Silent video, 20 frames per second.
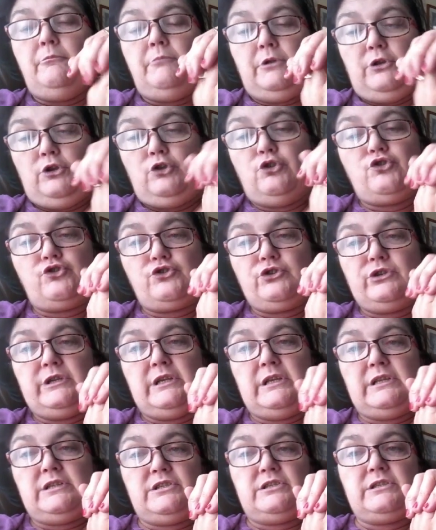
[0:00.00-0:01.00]
But
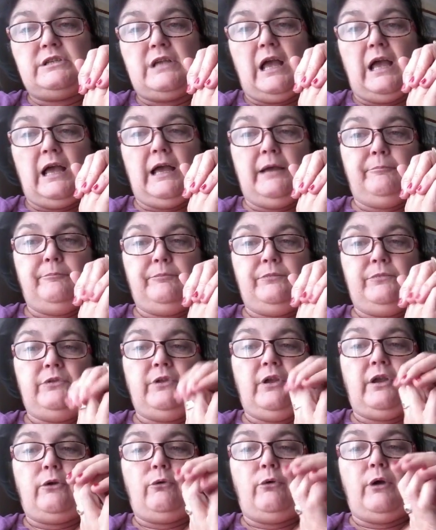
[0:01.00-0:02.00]
usually it's um,
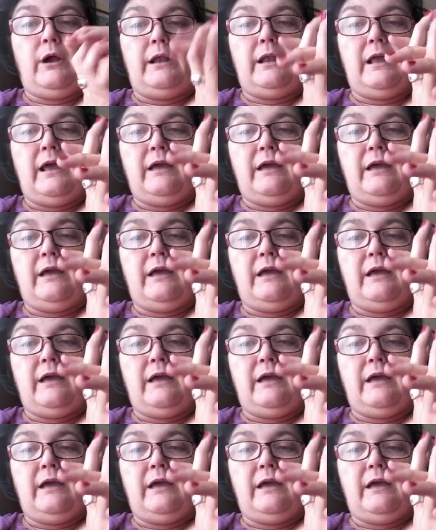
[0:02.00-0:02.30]
decorate